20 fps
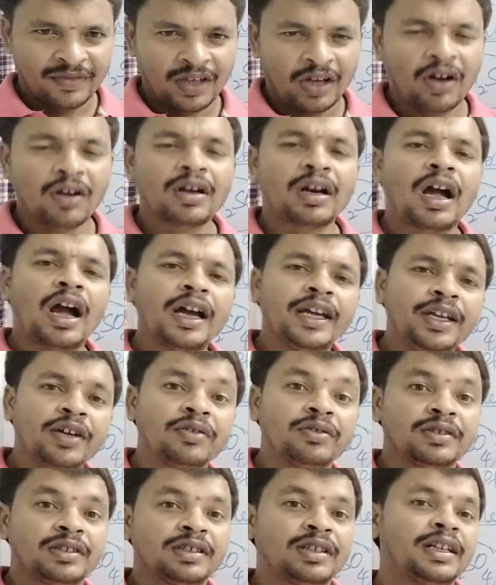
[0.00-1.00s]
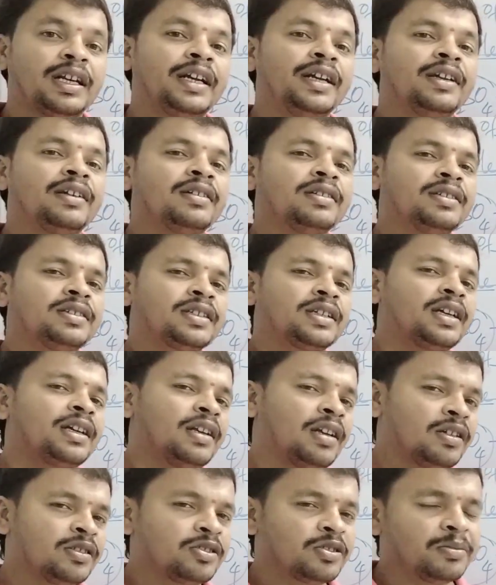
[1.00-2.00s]
or ions. Radicals can
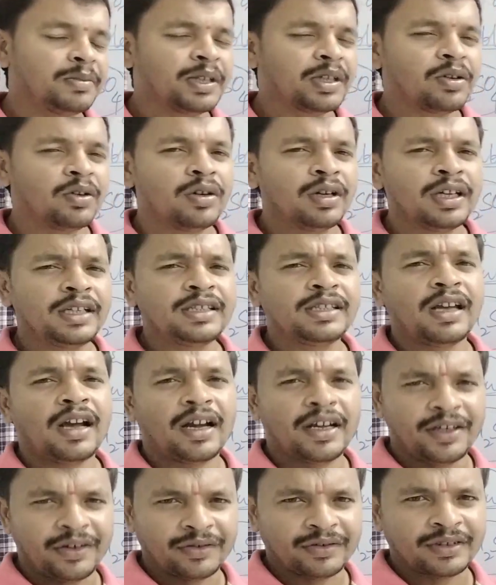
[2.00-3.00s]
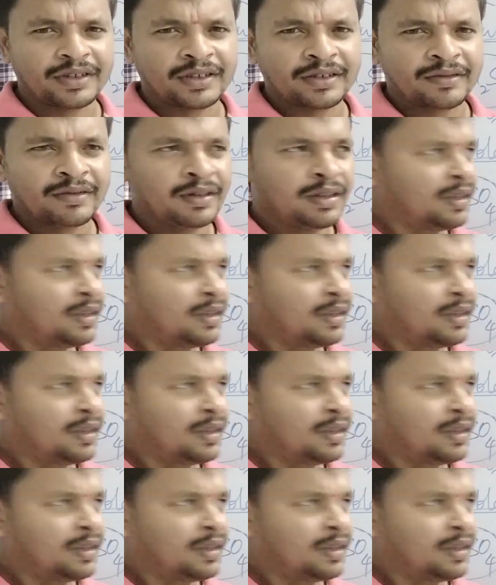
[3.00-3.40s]
also be called as ions.